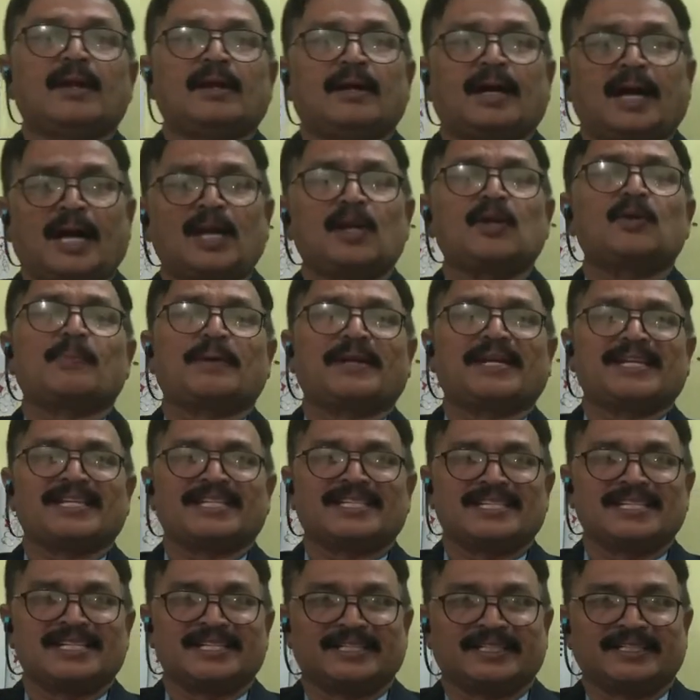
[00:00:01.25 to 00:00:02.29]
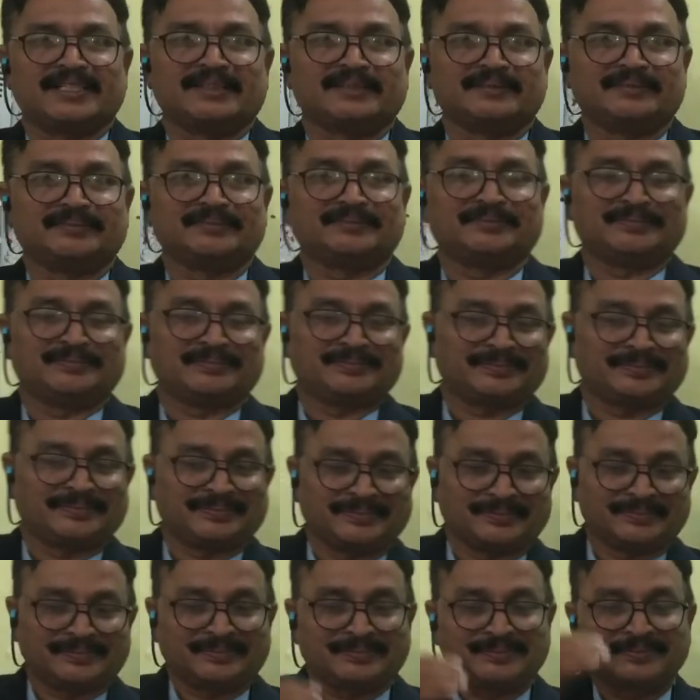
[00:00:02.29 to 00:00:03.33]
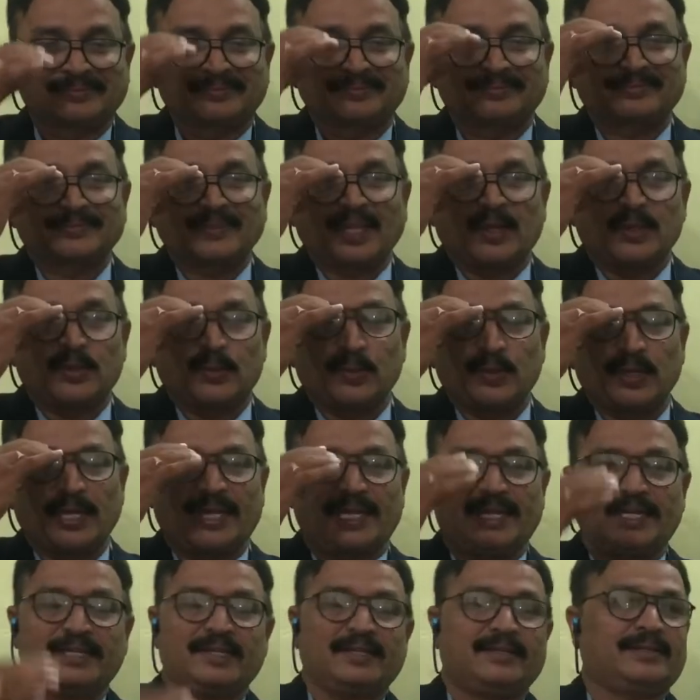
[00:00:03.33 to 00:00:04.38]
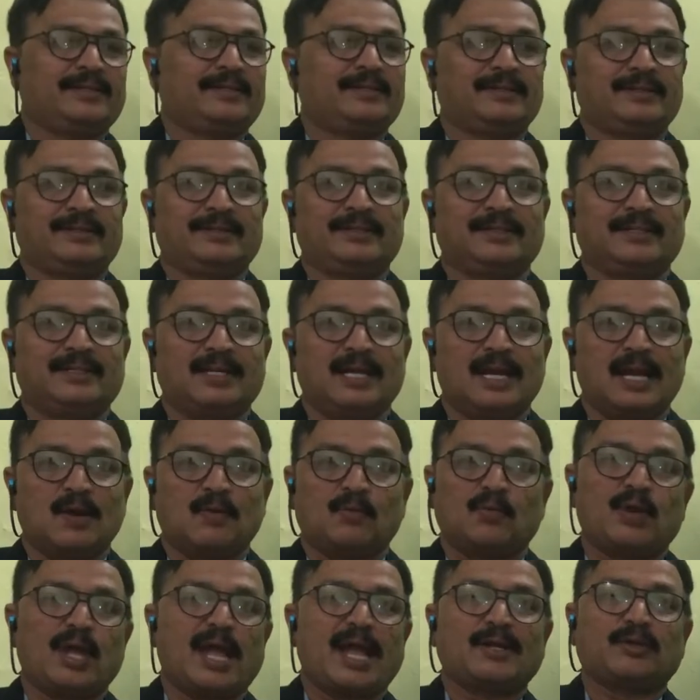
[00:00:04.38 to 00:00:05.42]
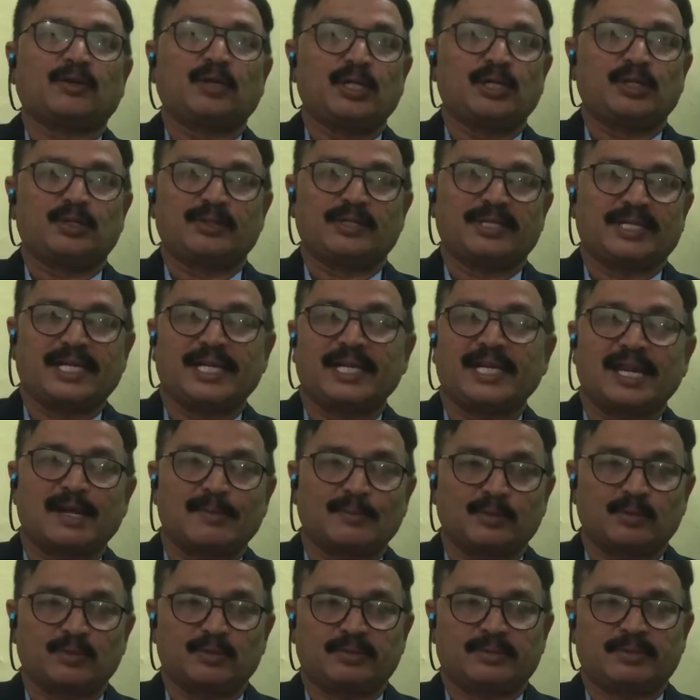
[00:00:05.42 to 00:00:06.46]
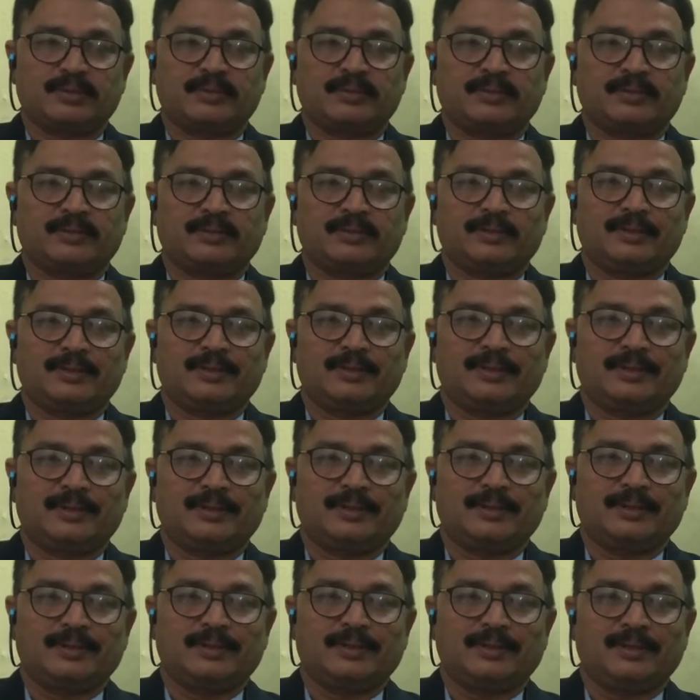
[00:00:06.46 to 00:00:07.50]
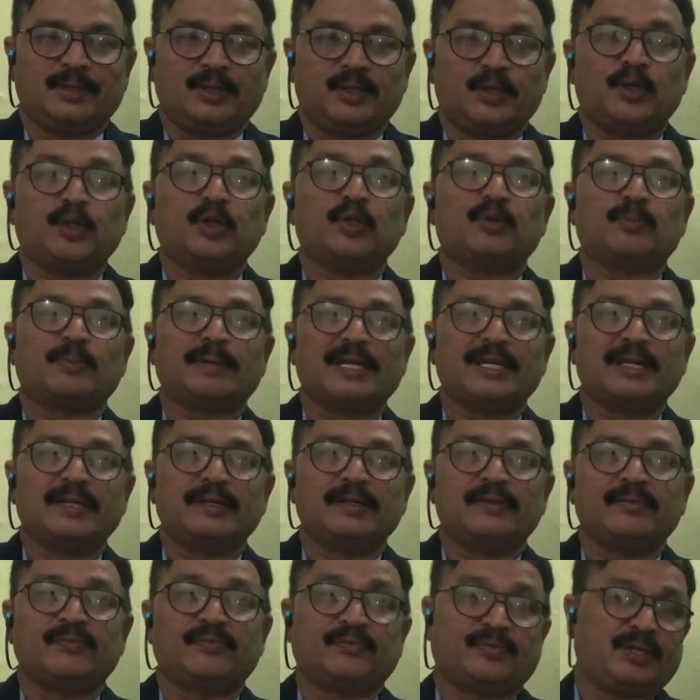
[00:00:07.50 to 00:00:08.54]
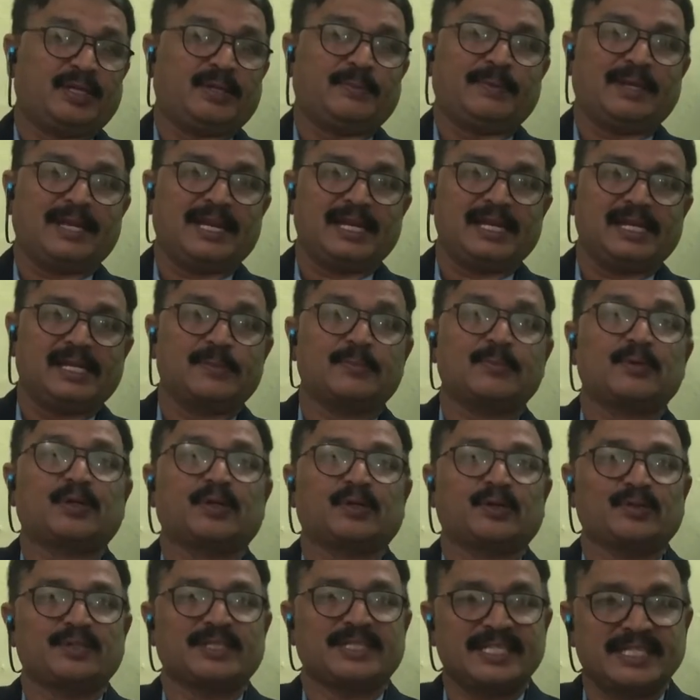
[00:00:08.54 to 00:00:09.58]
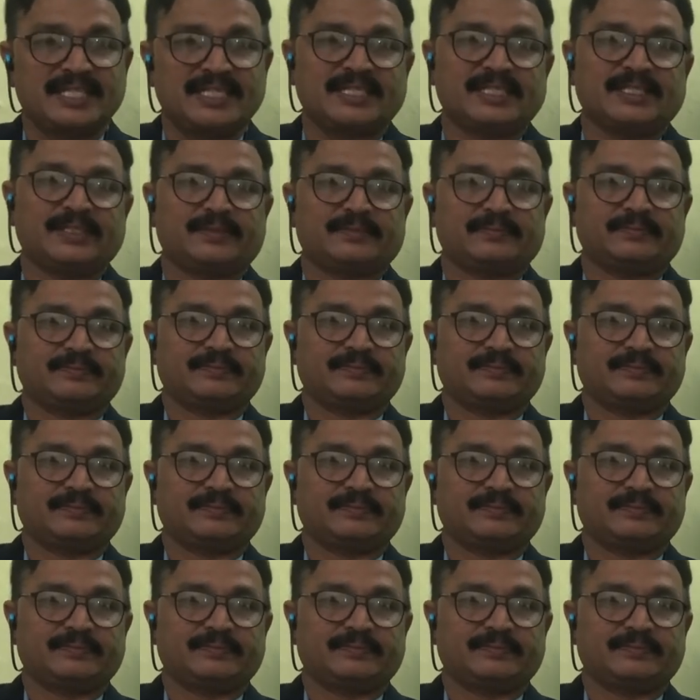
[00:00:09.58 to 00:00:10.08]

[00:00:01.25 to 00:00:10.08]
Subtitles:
Hello my dear children, today we are going to learn about human female reproductive system.